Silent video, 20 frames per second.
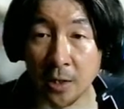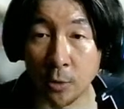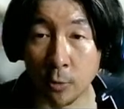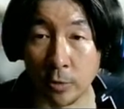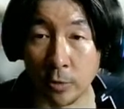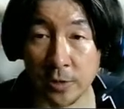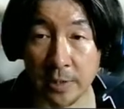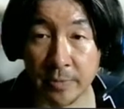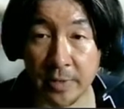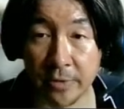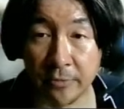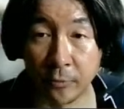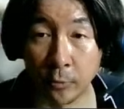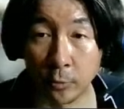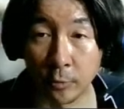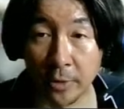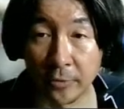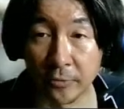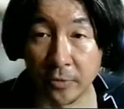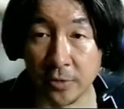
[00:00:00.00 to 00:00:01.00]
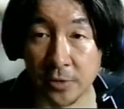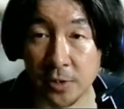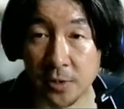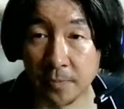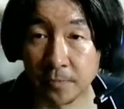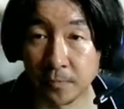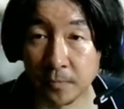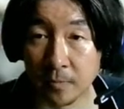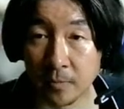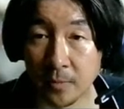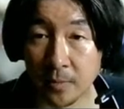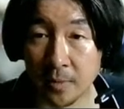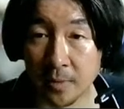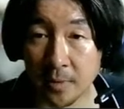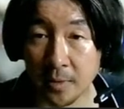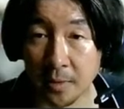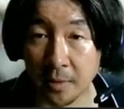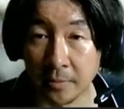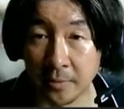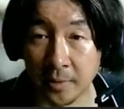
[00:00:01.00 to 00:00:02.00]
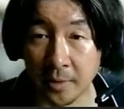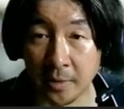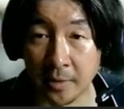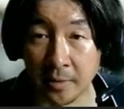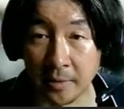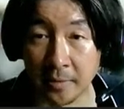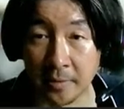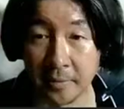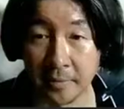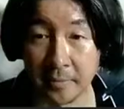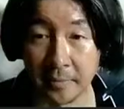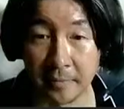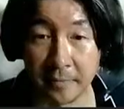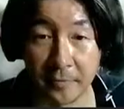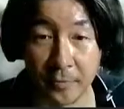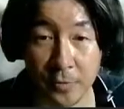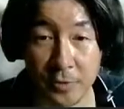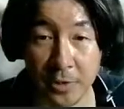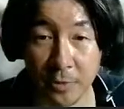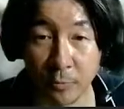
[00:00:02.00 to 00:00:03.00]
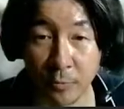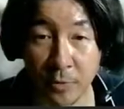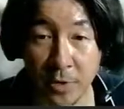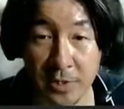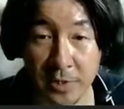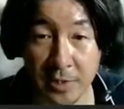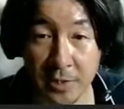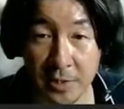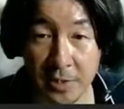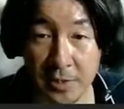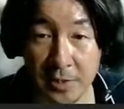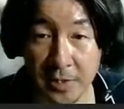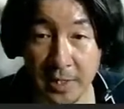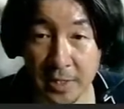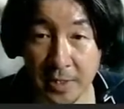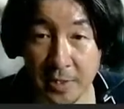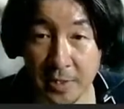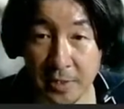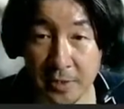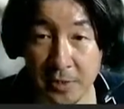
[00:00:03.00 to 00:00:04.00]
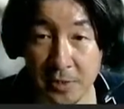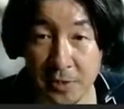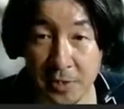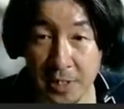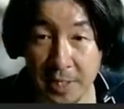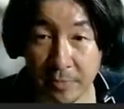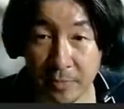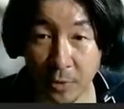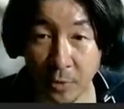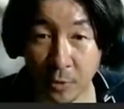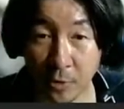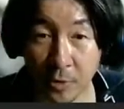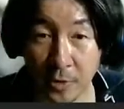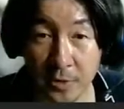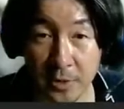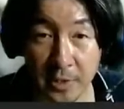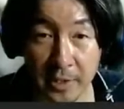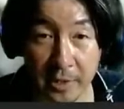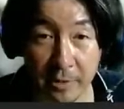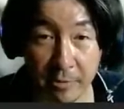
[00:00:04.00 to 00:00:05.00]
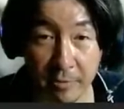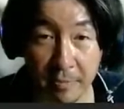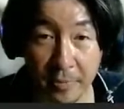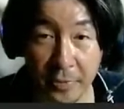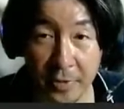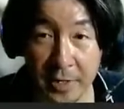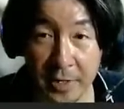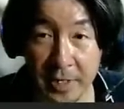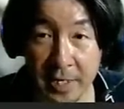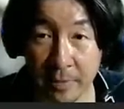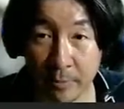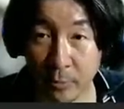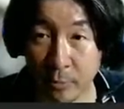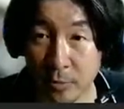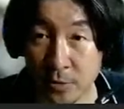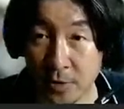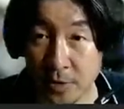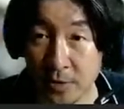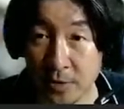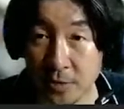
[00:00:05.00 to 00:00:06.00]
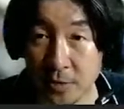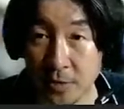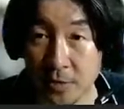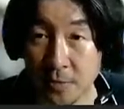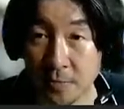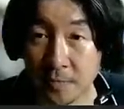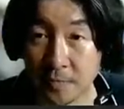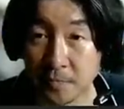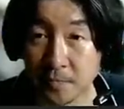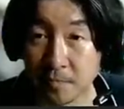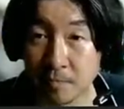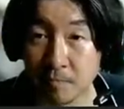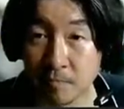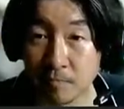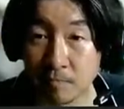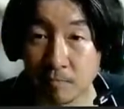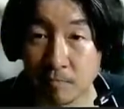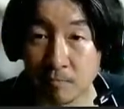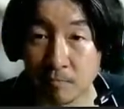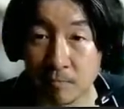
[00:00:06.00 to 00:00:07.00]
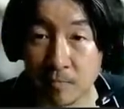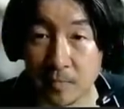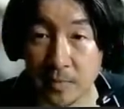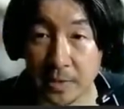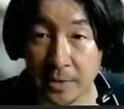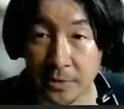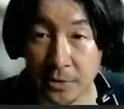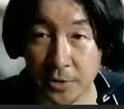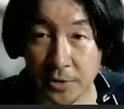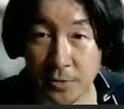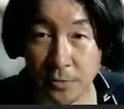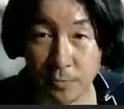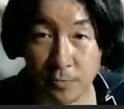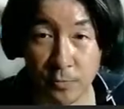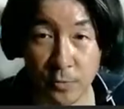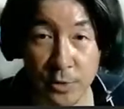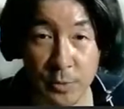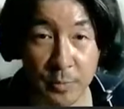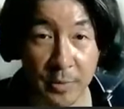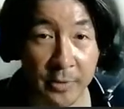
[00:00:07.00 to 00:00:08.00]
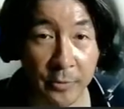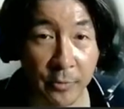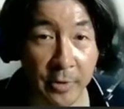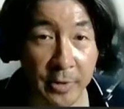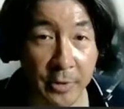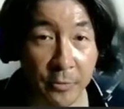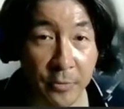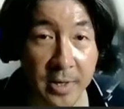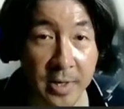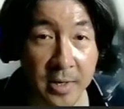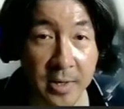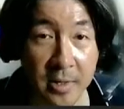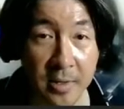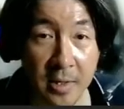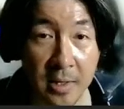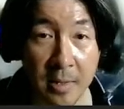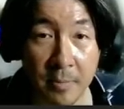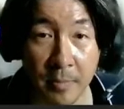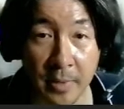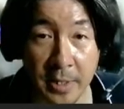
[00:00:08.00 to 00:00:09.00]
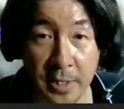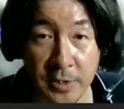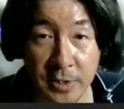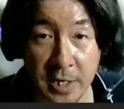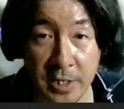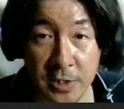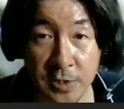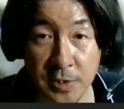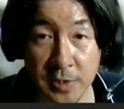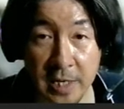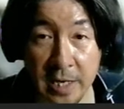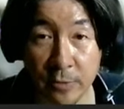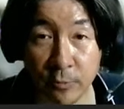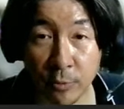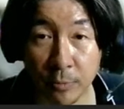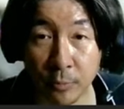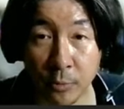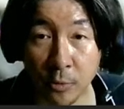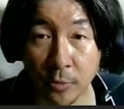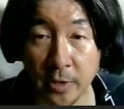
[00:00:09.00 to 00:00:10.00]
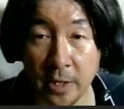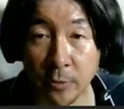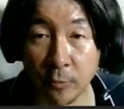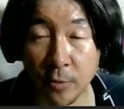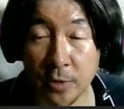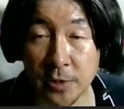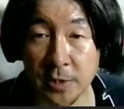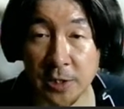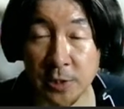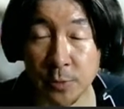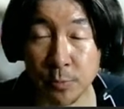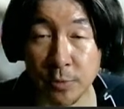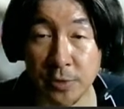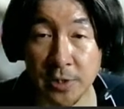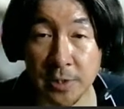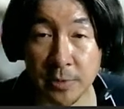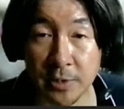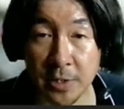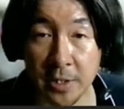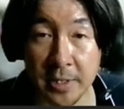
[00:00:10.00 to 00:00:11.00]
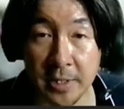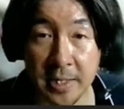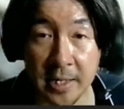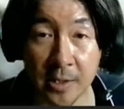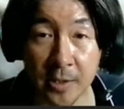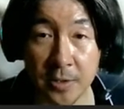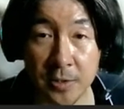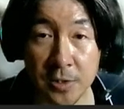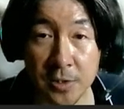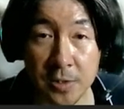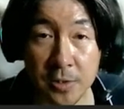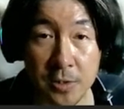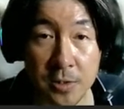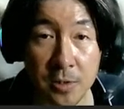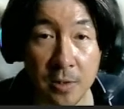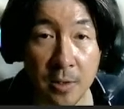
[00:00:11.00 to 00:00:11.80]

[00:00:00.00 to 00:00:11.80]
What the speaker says: or some forums. And then, for some reason, I decide to skip the whole entire thinking process and just respond right away. Meditation state report and resonance perception analysis.